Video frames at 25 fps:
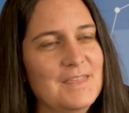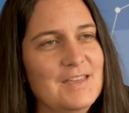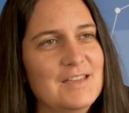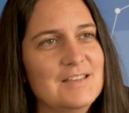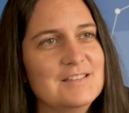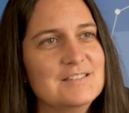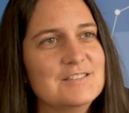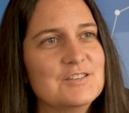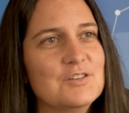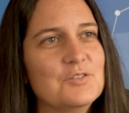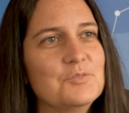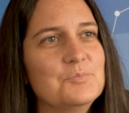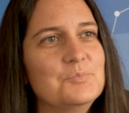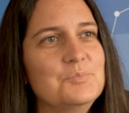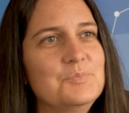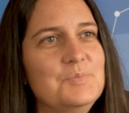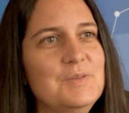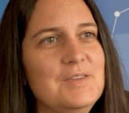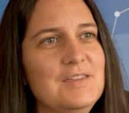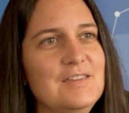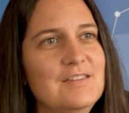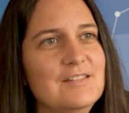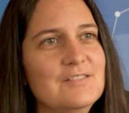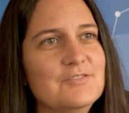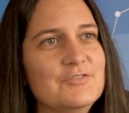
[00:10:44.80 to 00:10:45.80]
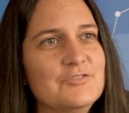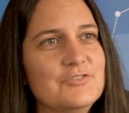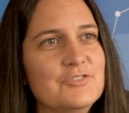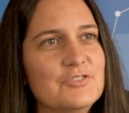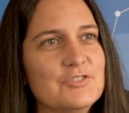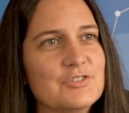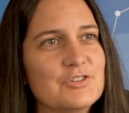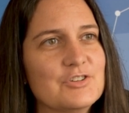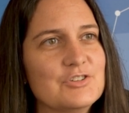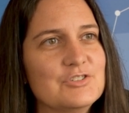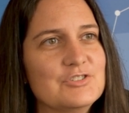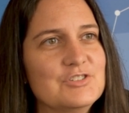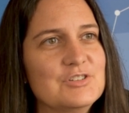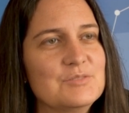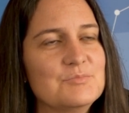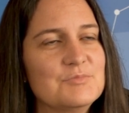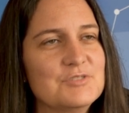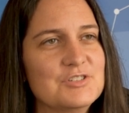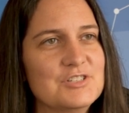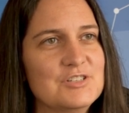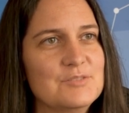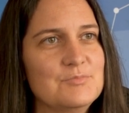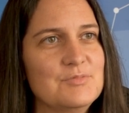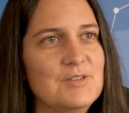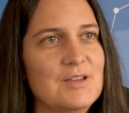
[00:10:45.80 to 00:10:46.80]
And so being, for
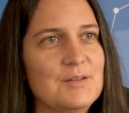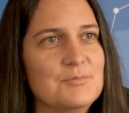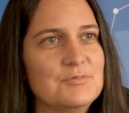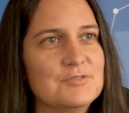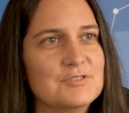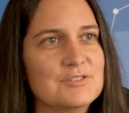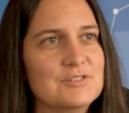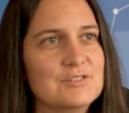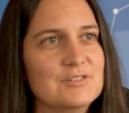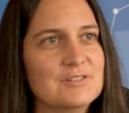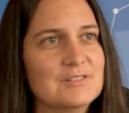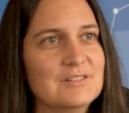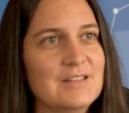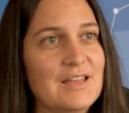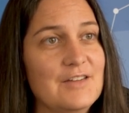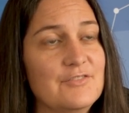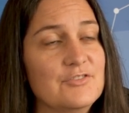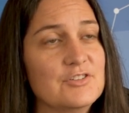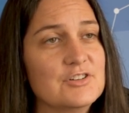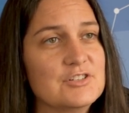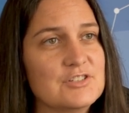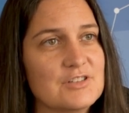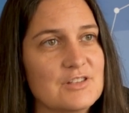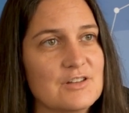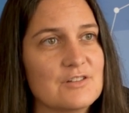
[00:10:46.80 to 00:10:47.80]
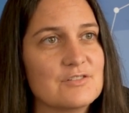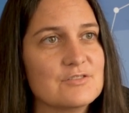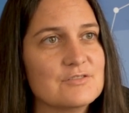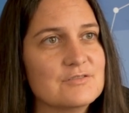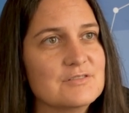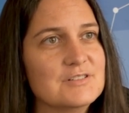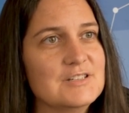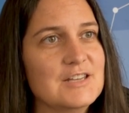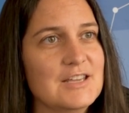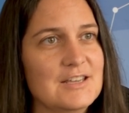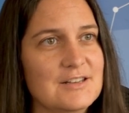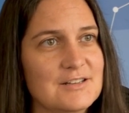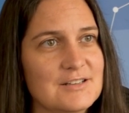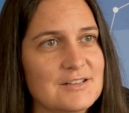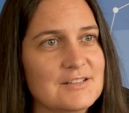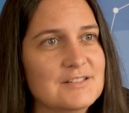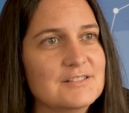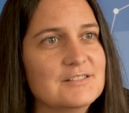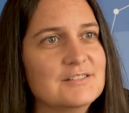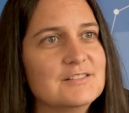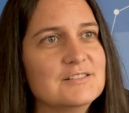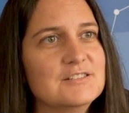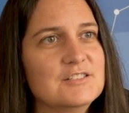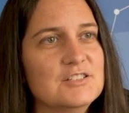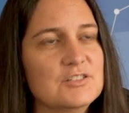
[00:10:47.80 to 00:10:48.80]
consumers to be able to leverage their own
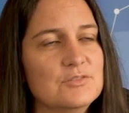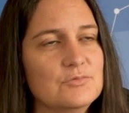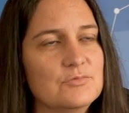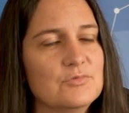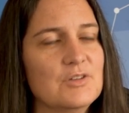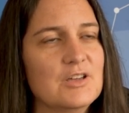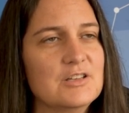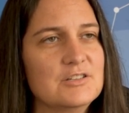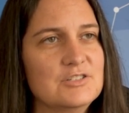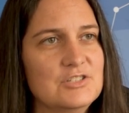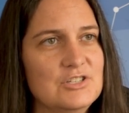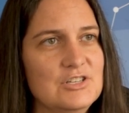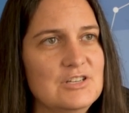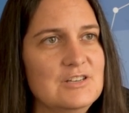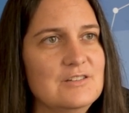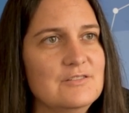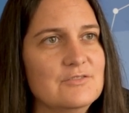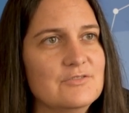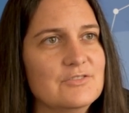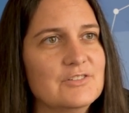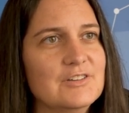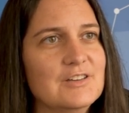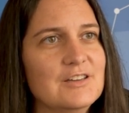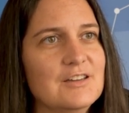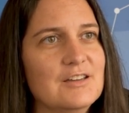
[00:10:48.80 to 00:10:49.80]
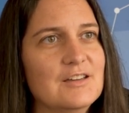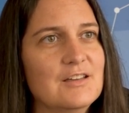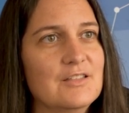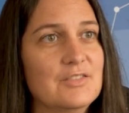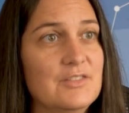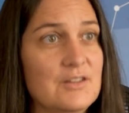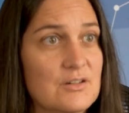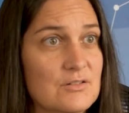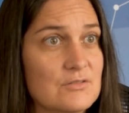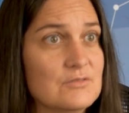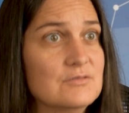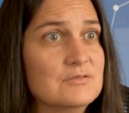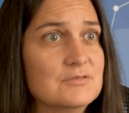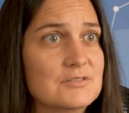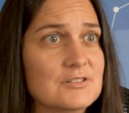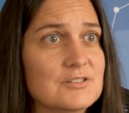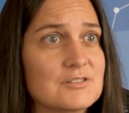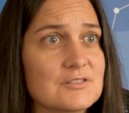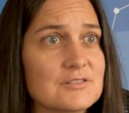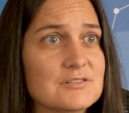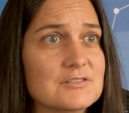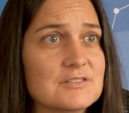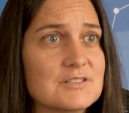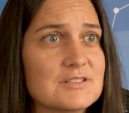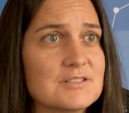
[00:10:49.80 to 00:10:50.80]
data to achieve their own
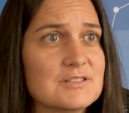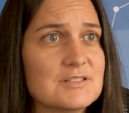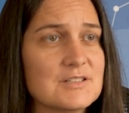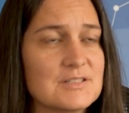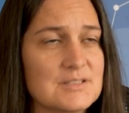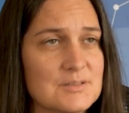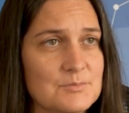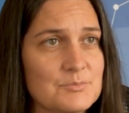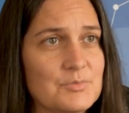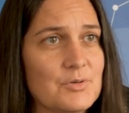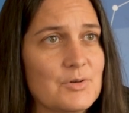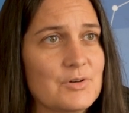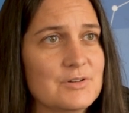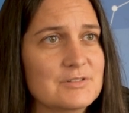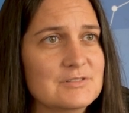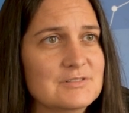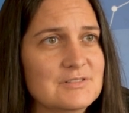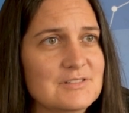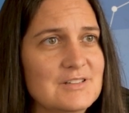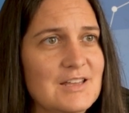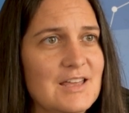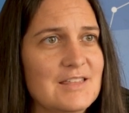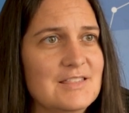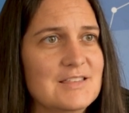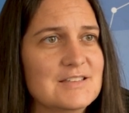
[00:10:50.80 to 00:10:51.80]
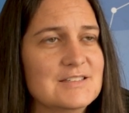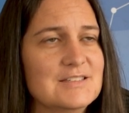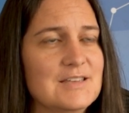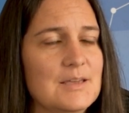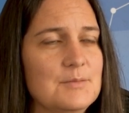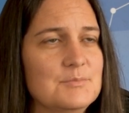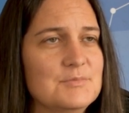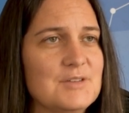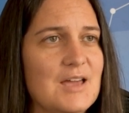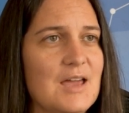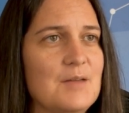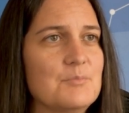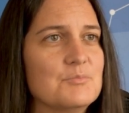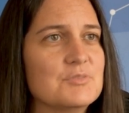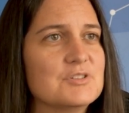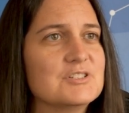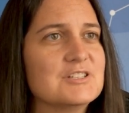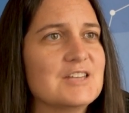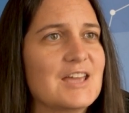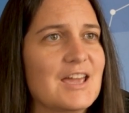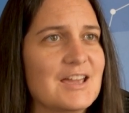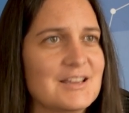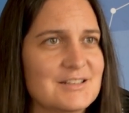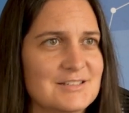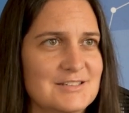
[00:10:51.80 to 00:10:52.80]
goals is important, at the same time
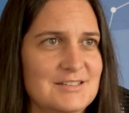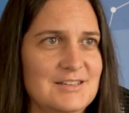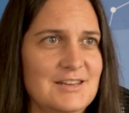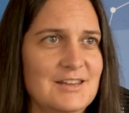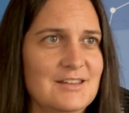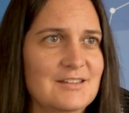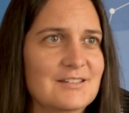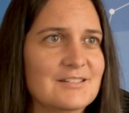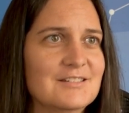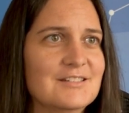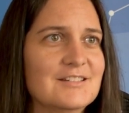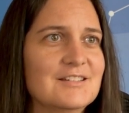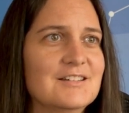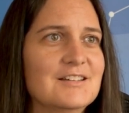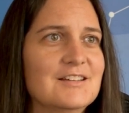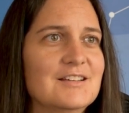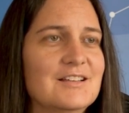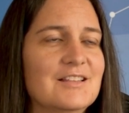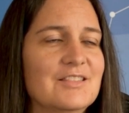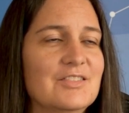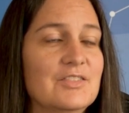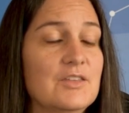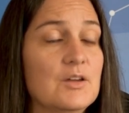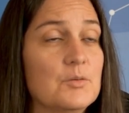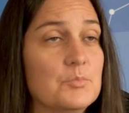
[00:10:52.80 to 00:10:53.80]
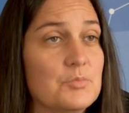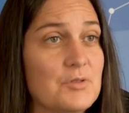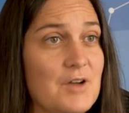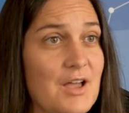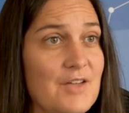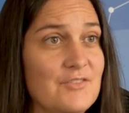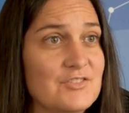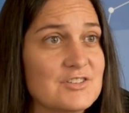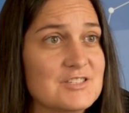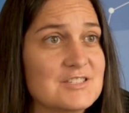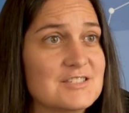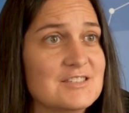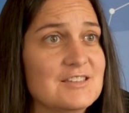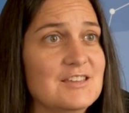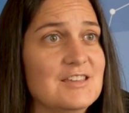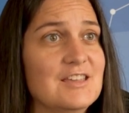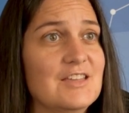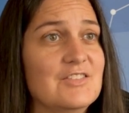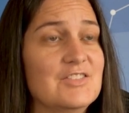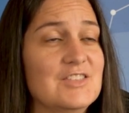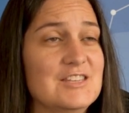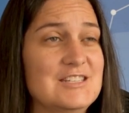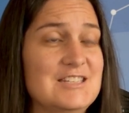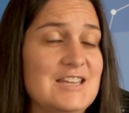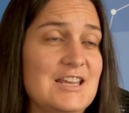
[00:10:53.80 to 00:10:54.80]
protecting their privacy
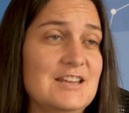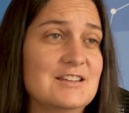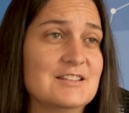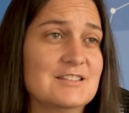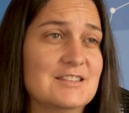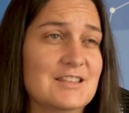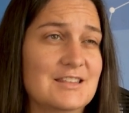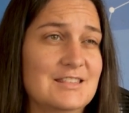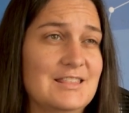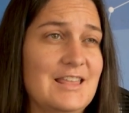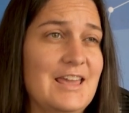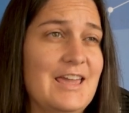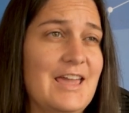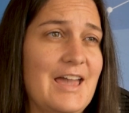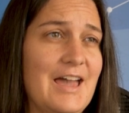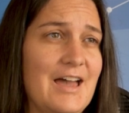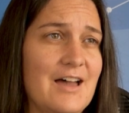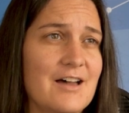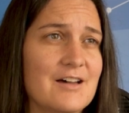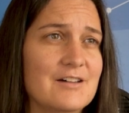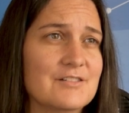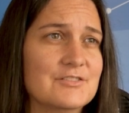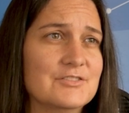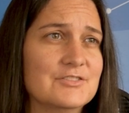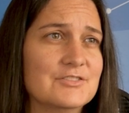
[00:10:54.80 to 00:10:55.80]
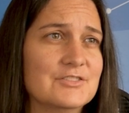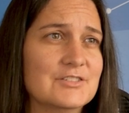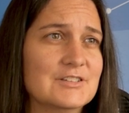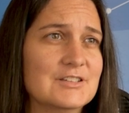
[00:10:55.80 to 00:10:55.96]
and the data that they have.